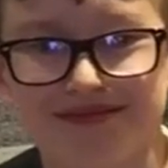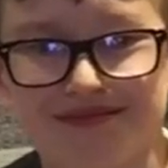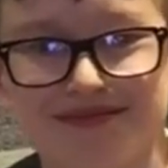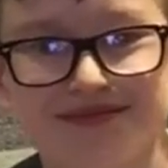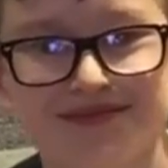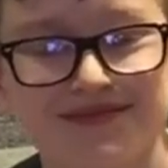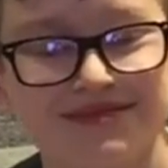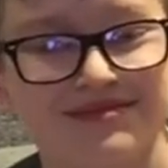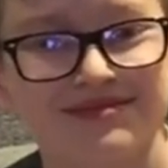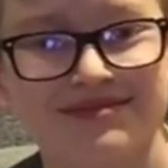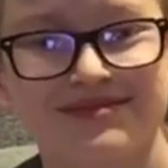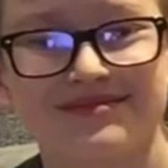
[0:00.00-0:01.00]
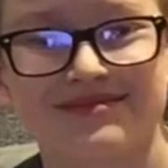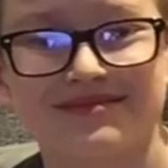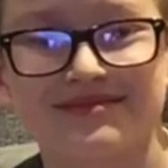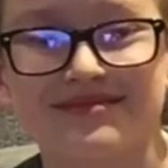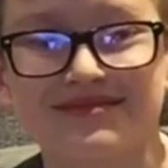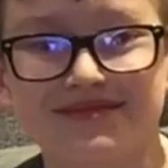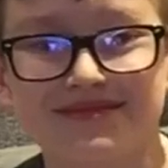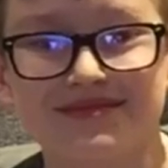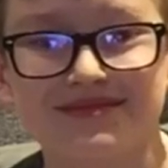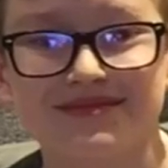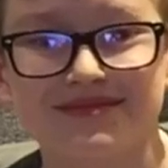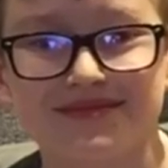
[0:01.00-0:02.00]

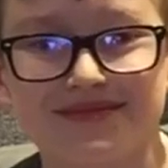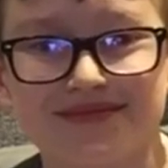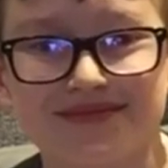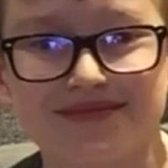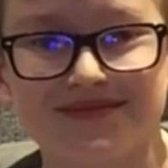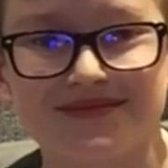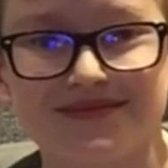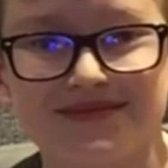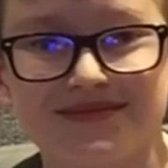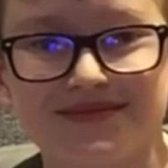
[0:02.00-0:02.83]
Nobody speaks.